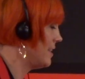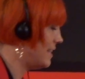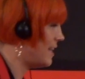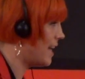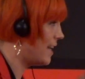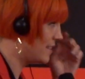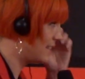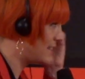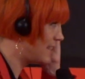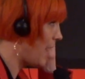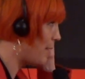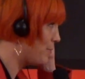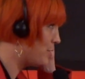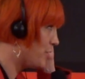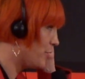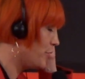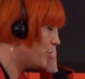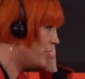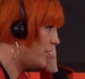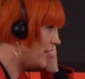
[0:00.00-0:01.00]
Yes,
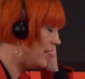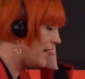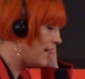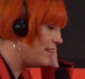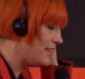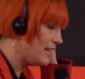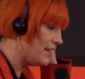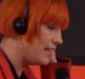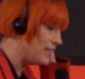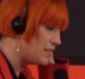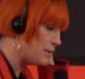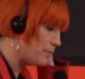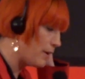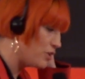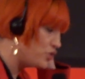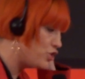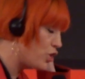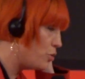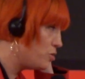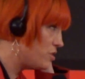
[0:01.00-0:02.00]
absolutely. I think it's
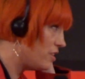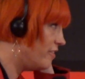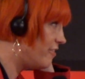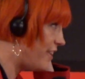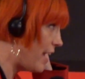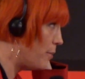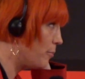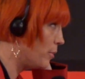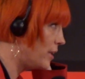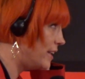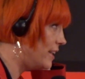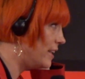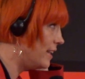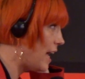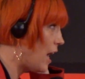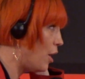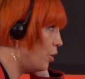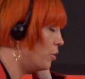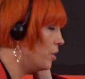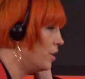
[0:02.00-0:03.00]
about chosen family
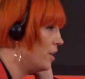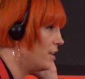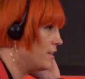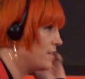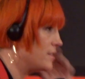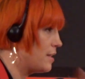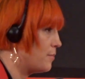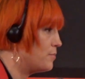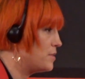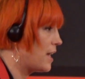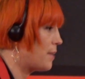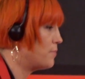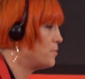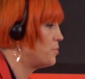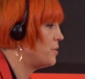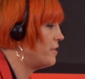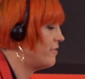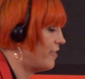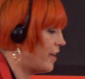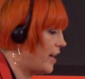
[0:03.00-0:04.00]
and how sometimes
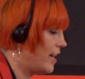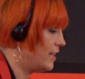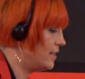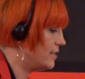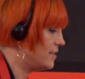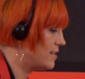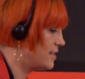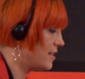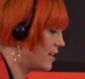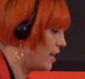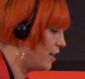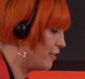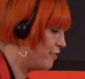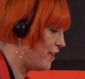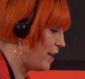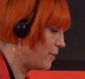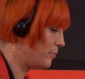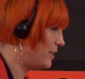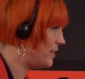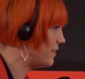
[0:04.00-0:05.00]
we find
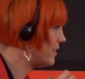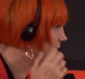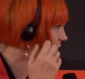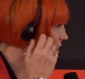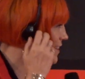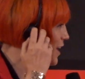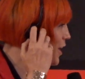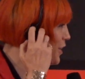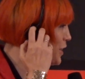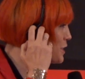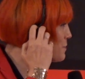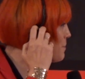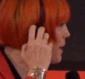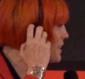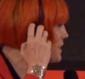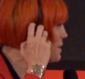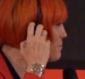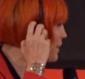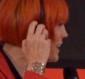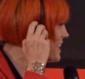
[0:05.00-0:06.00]
our family in
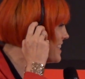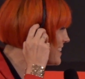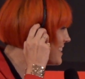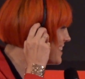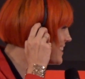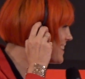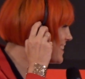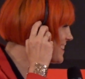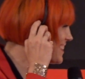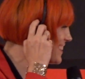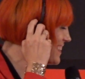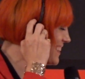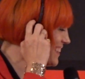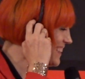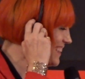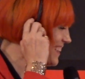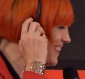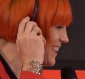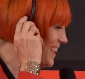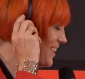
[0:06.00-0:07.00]
unexpected places.
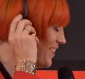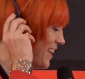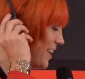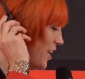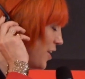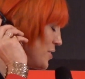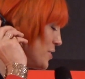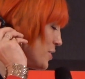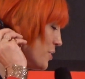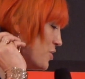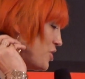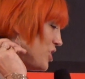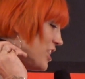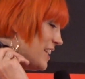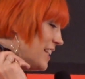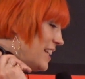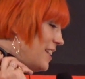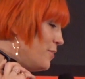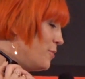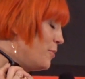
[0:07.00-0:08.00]
You know, and also
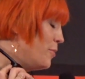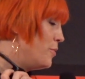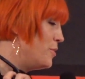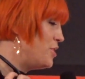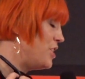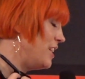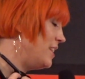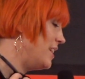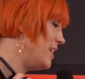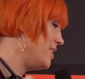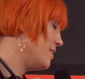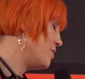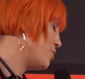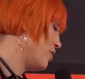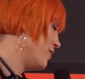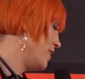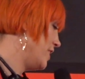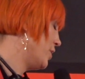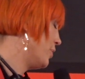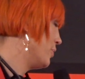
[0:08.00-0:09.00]
Jeannie
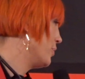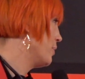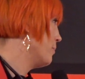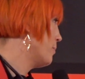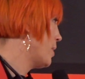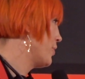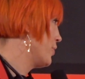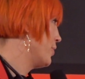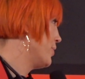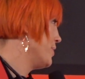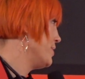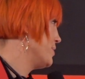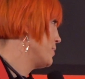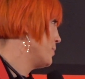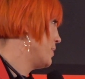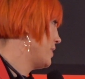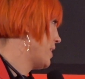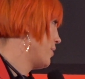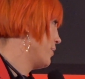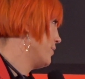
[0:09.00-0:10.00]
Trevino, the mother,
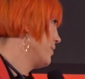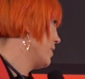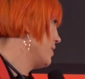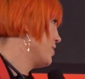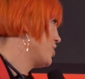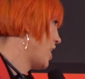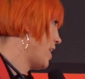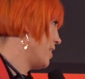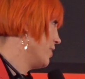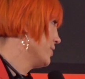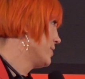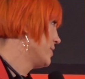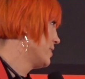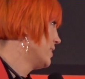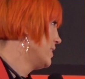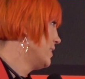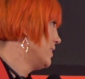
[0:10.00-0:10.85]
is without a child.